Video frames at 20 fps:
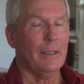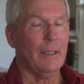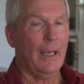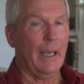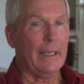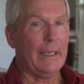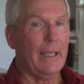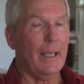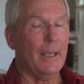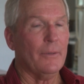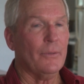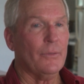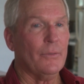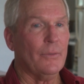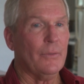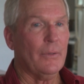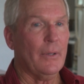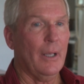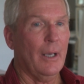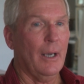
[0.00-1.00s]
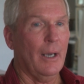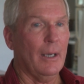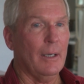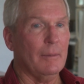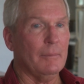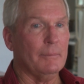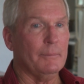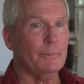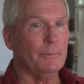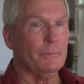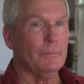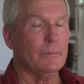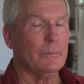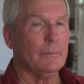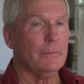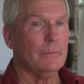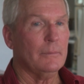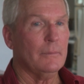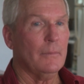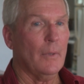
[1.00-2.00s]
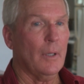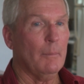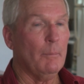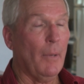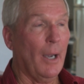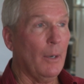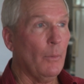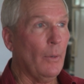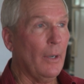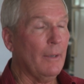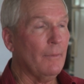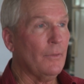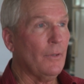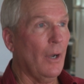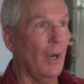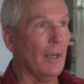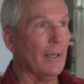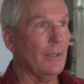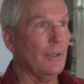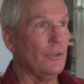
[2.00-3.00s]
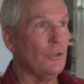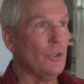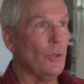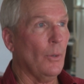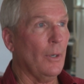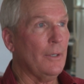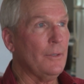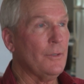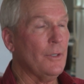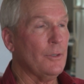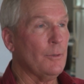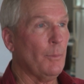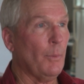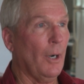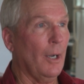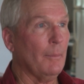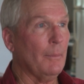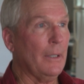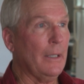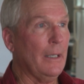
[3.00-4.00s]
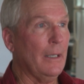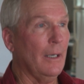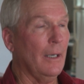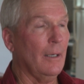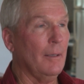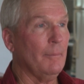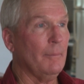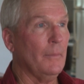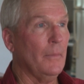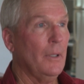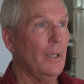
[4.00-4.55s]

I guess. Um, my way of talking to Joyce is probably um,